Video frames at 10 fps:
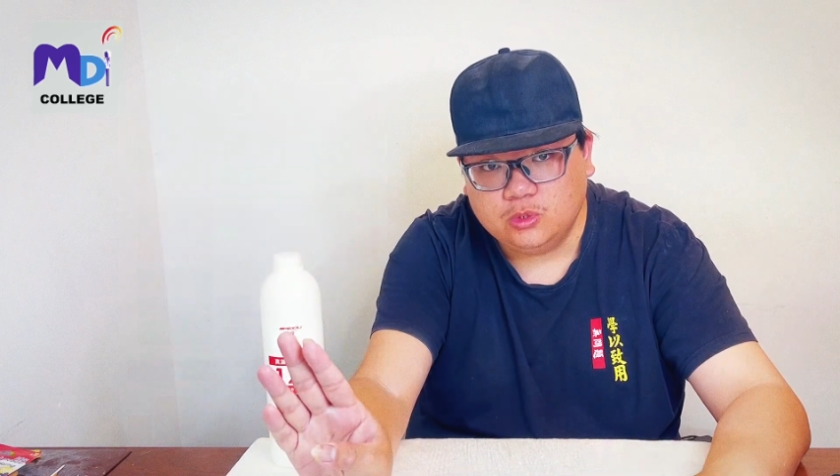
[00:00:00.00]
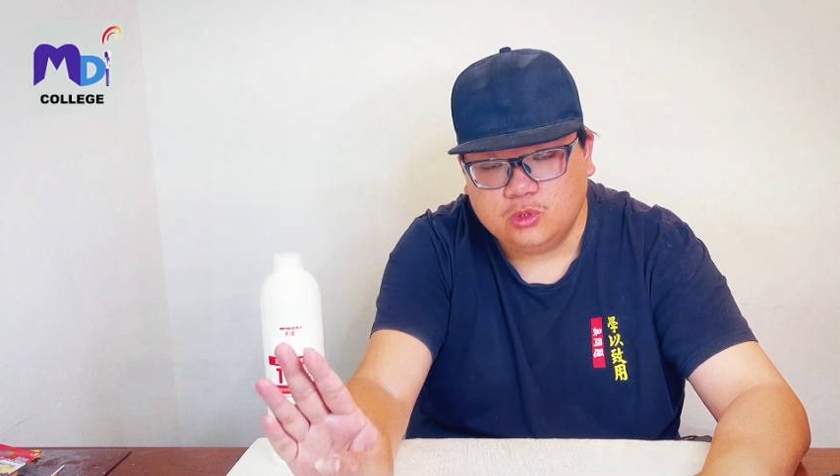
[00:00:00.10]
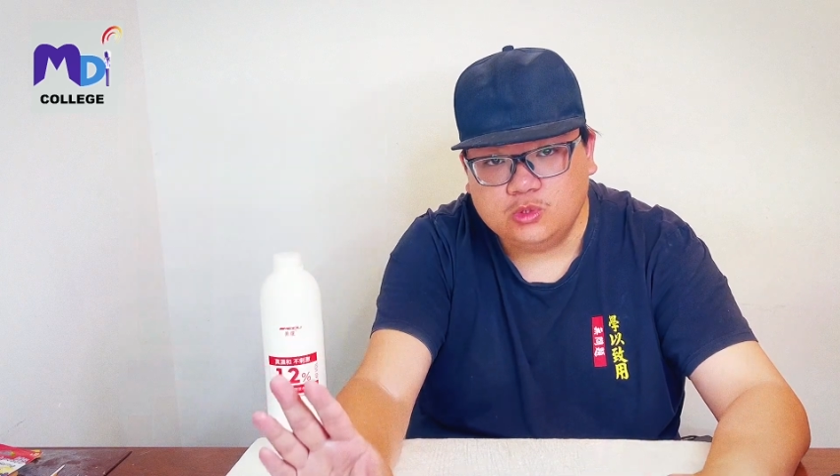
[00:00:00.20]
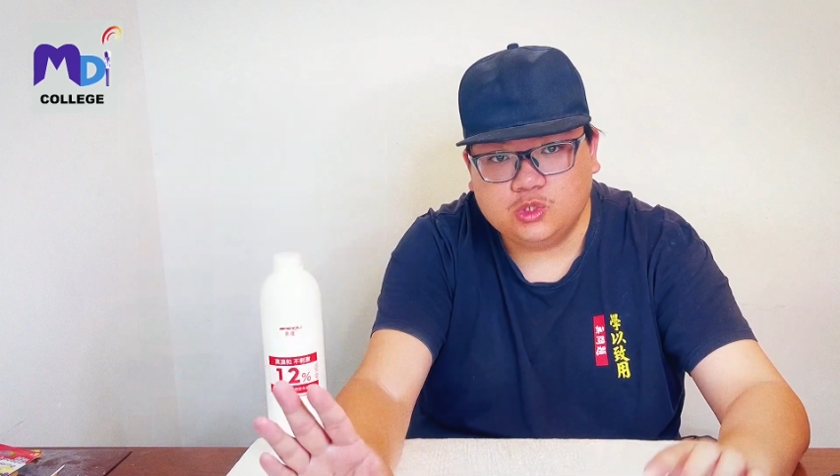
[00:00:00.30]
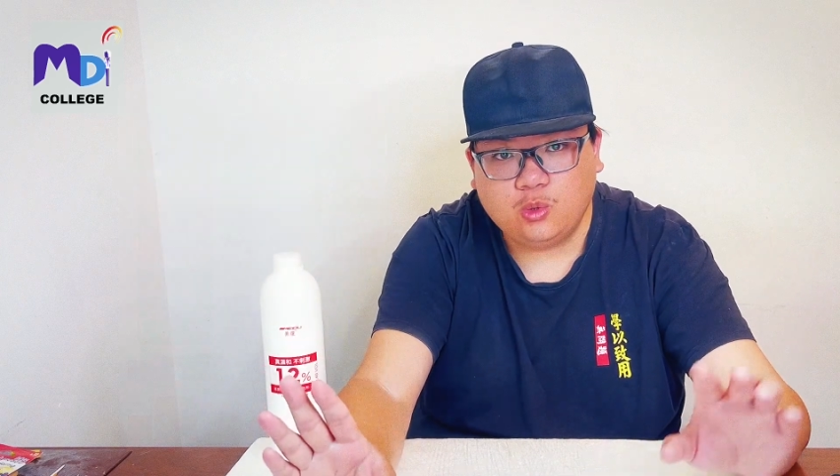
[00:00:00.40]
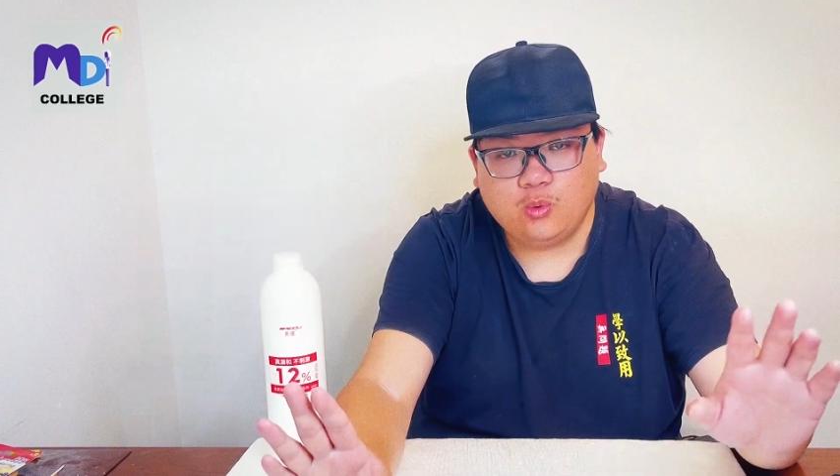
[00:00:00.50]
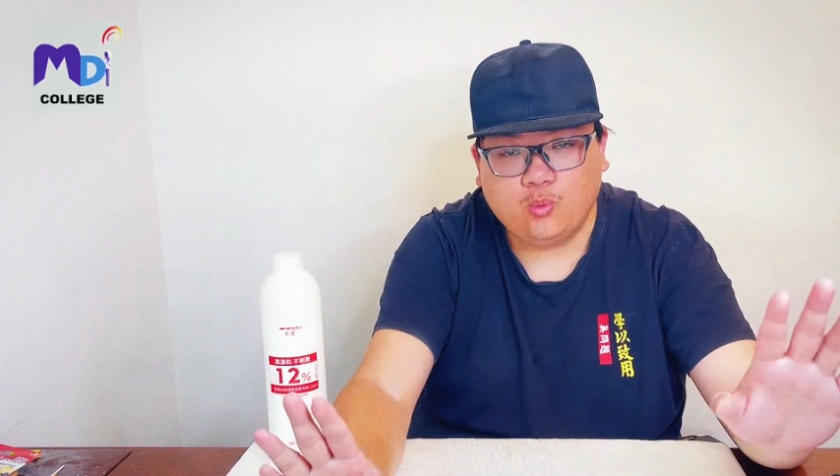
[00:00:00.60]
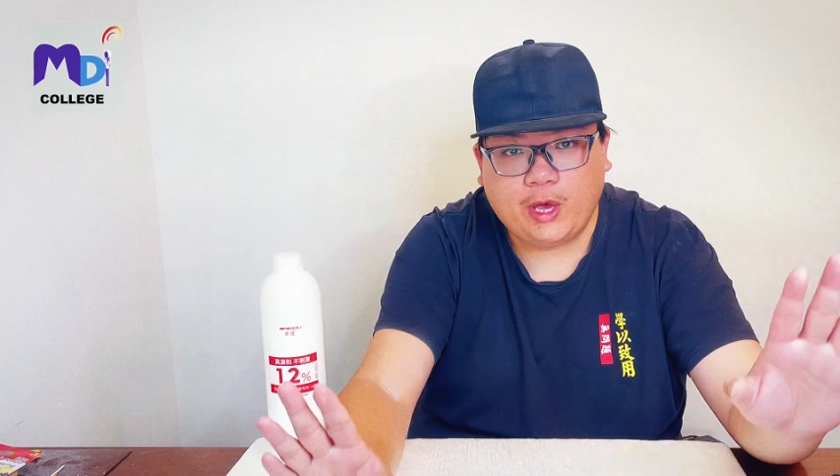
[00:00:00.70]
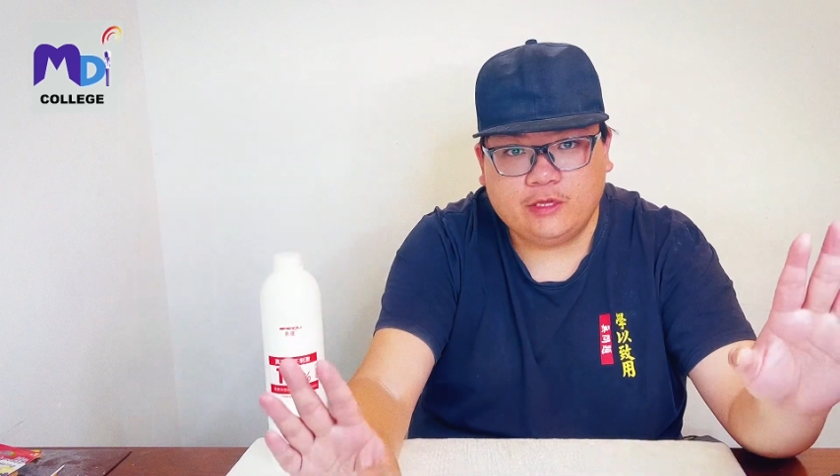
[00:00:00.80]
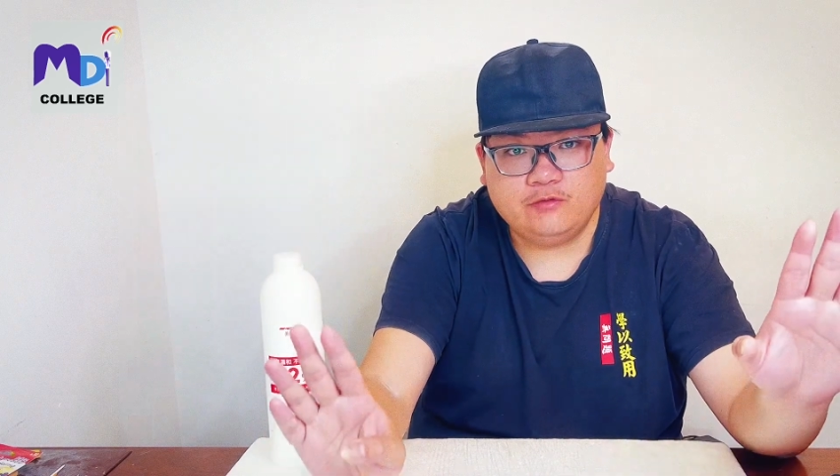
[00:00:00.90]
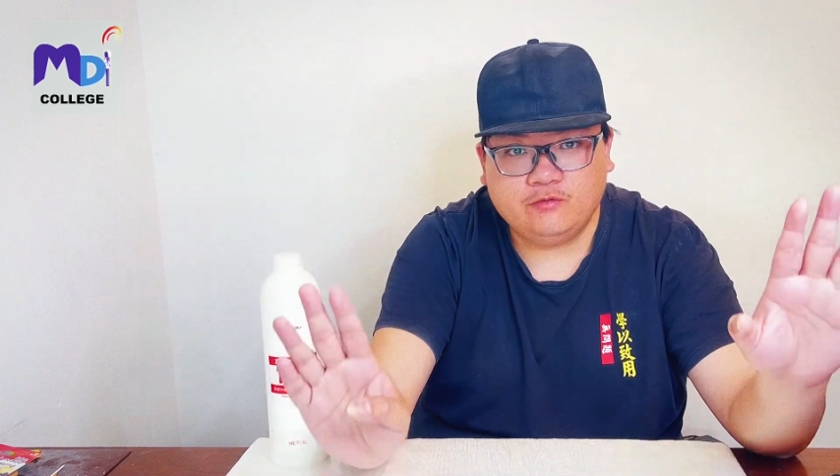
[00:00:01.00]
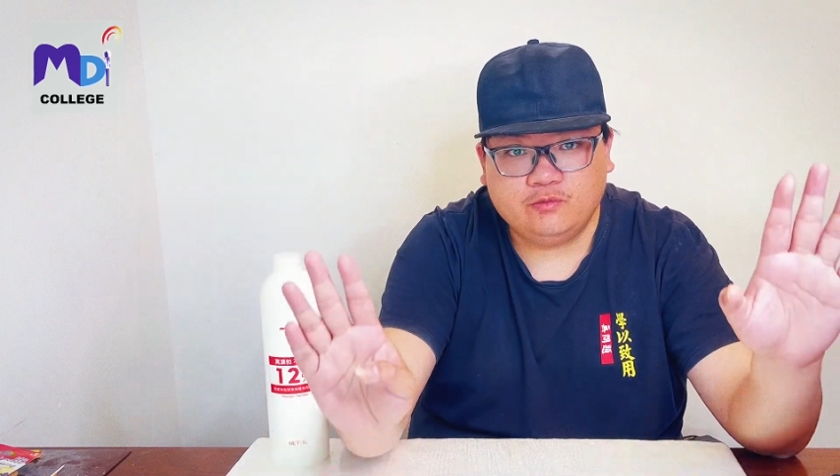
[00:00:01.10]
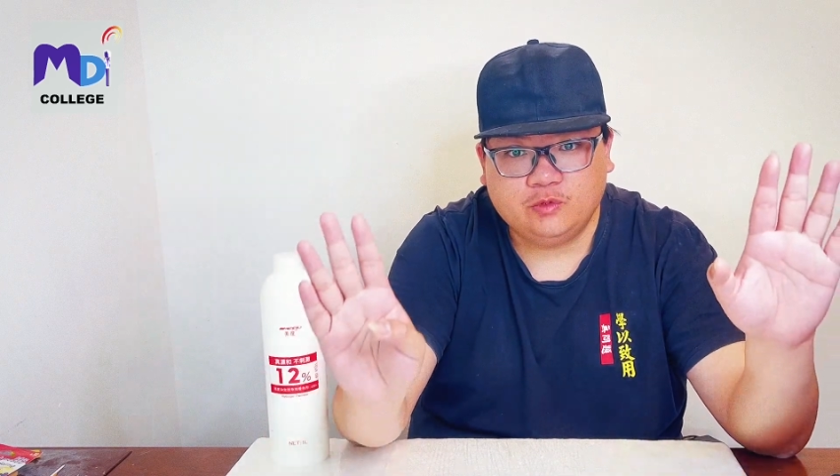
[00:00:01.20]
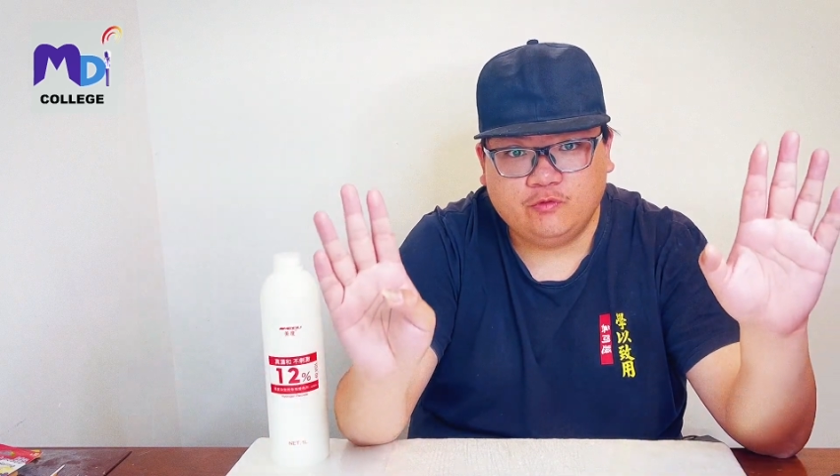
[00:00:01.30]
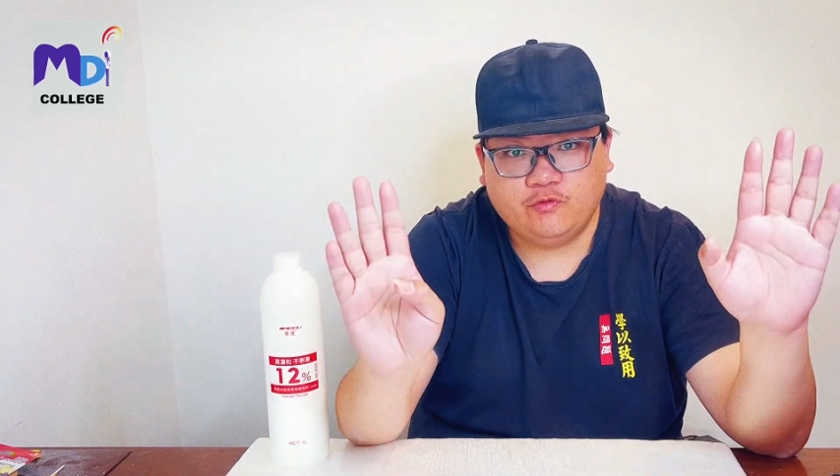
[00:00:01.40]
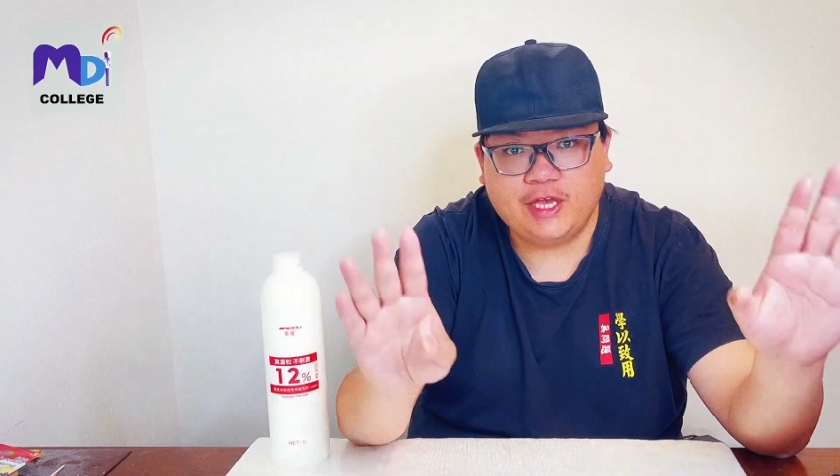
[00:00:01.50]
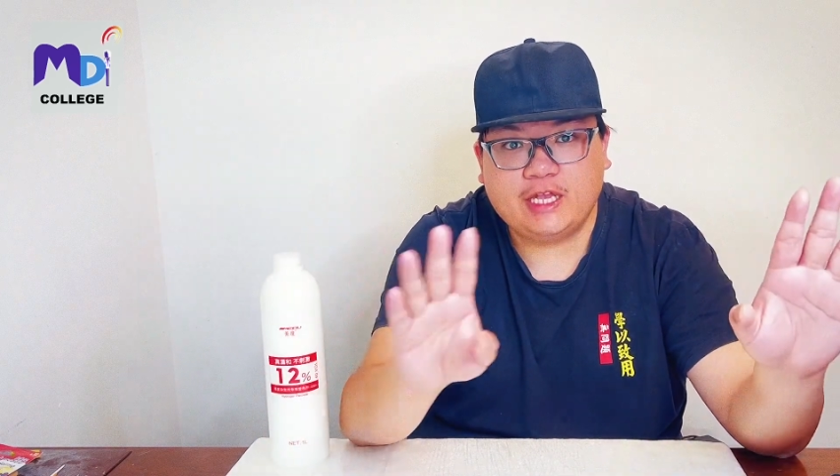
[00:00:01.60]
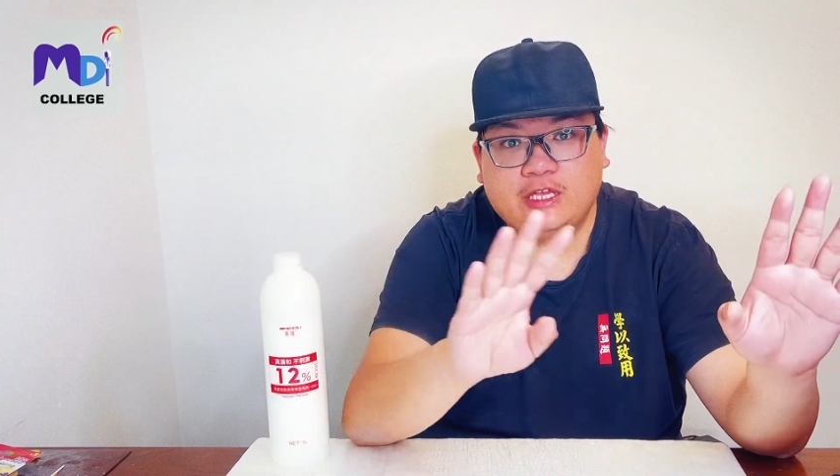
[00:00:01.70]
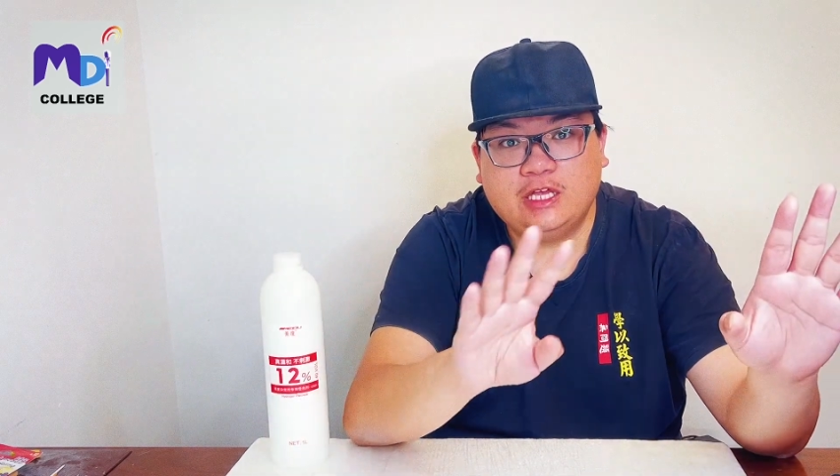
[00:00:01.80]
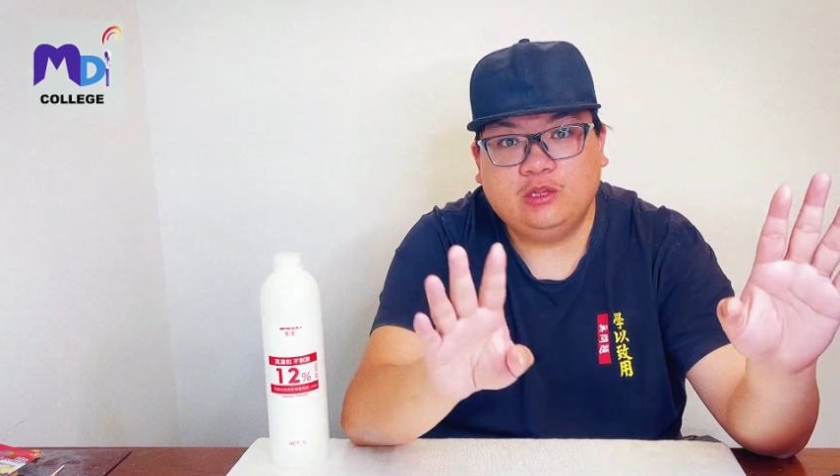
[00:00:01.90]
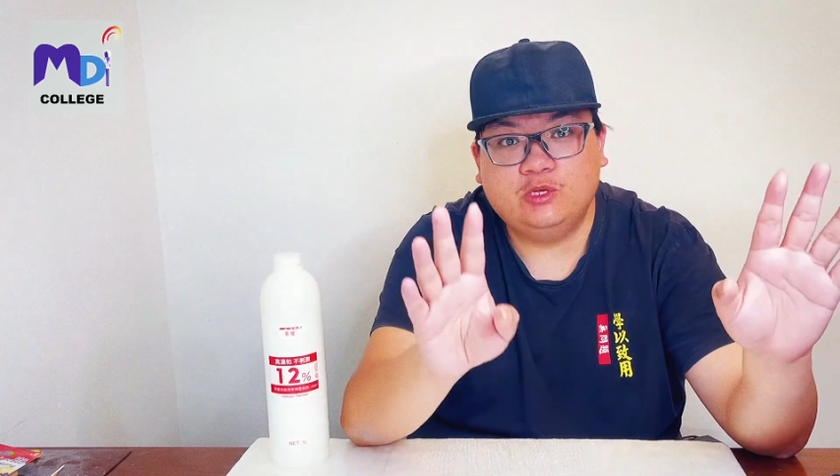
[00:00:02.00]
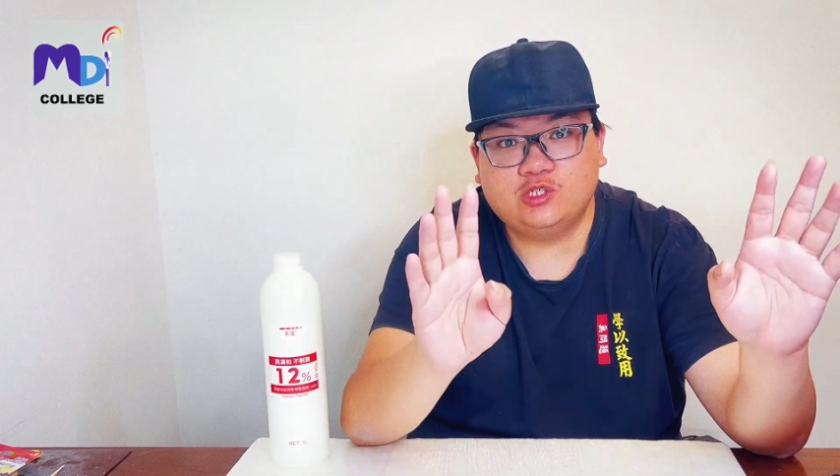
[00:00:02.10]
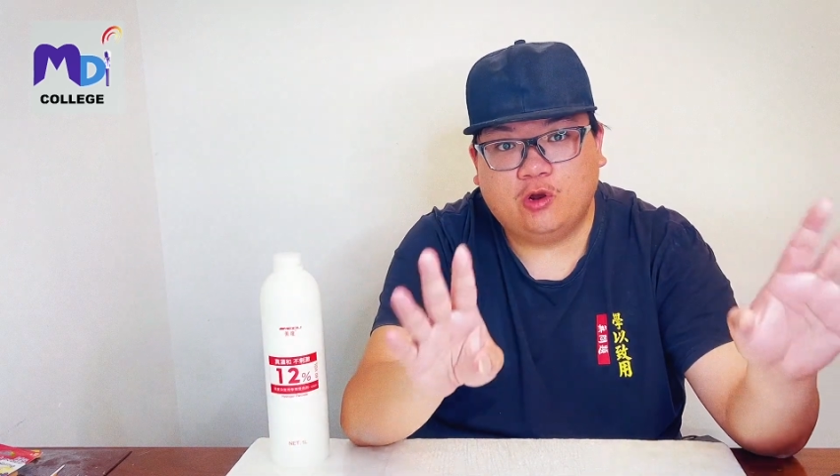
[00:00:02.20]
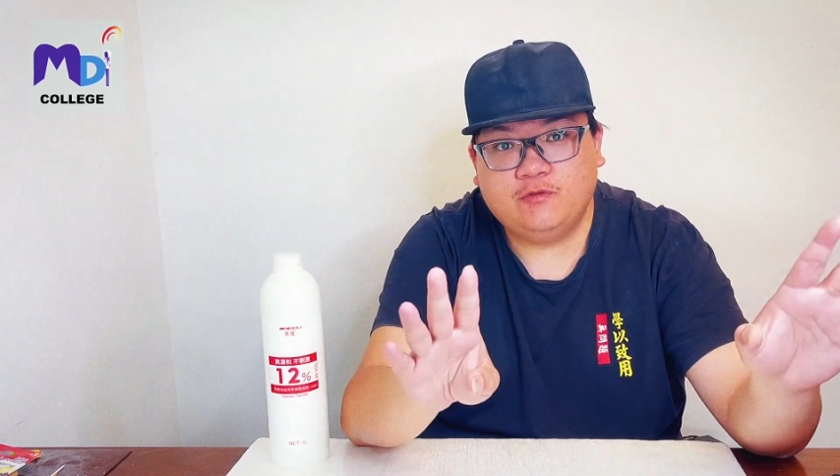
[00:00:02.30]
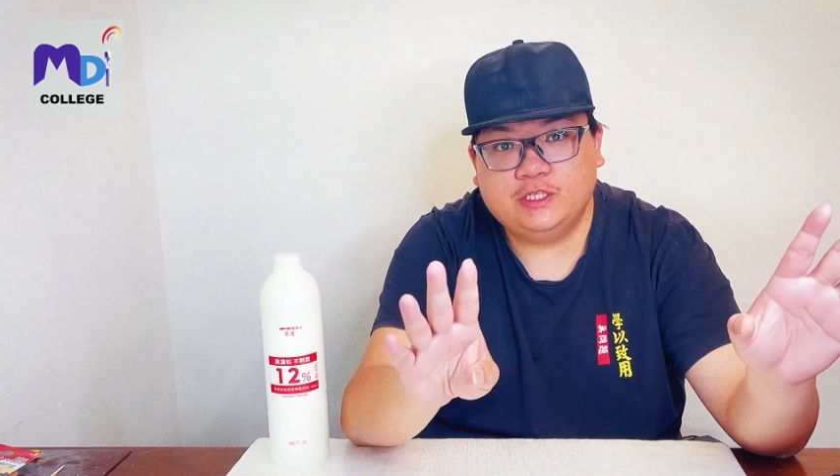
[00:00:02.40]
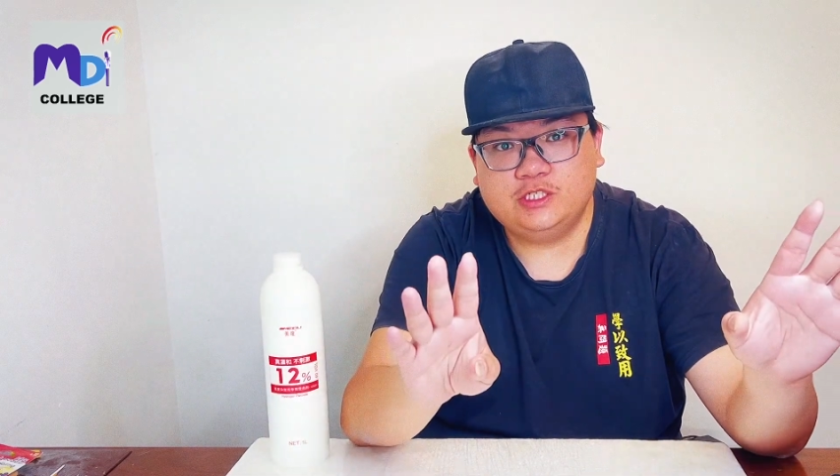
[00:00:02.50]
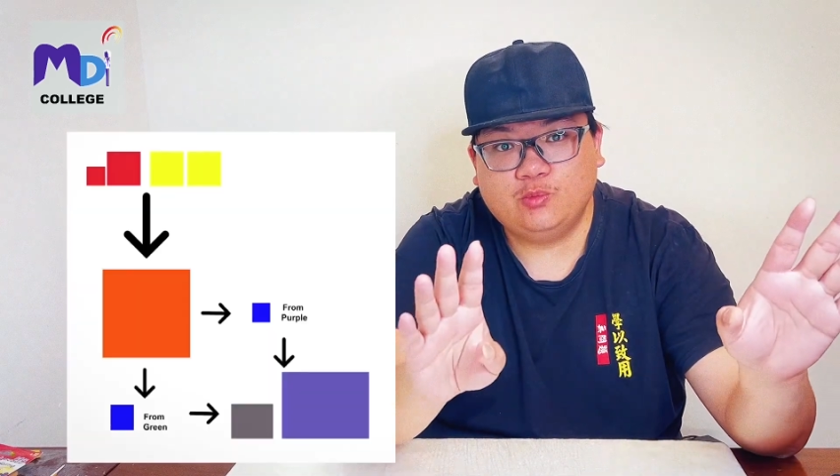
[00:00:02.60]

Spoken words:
So when red and yellow is orange,